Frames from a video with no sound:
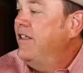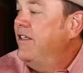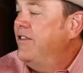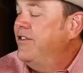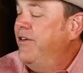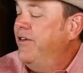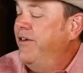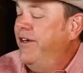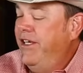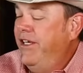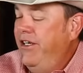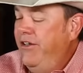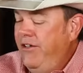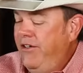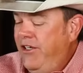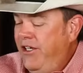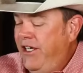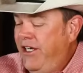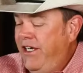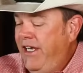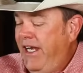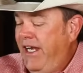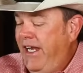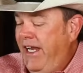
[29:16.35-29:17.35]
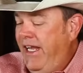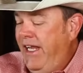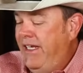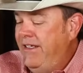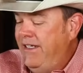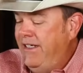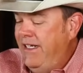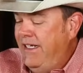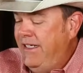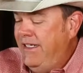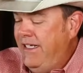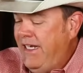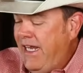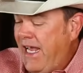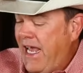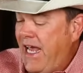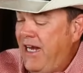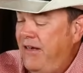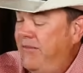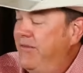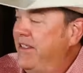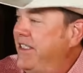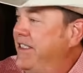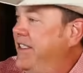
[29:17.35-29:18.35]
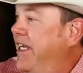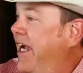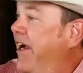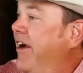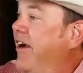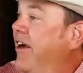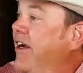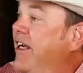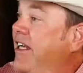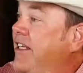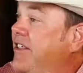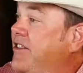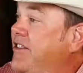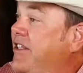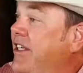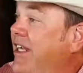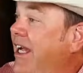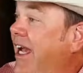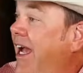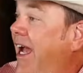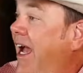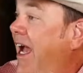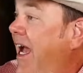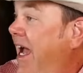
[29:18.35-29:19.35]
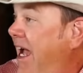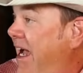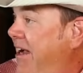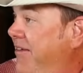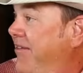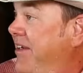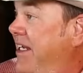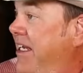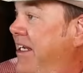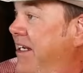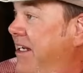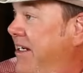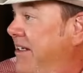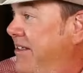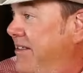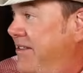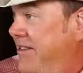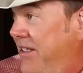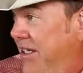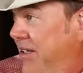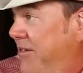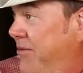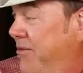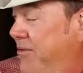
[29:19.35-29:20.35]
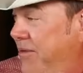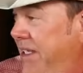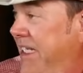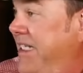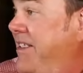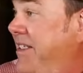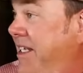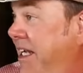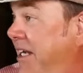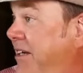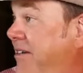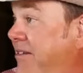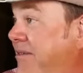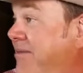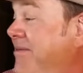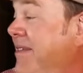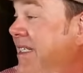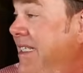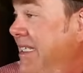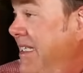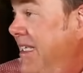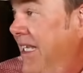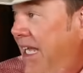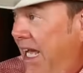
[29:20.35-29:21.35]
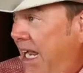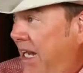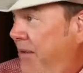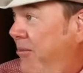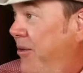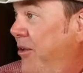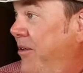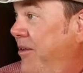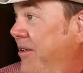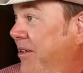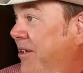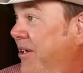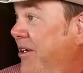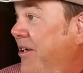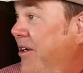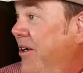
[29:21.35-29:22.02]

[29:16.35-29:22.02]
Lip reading: So are you looking at Cattlemen's Heritage having a retail label?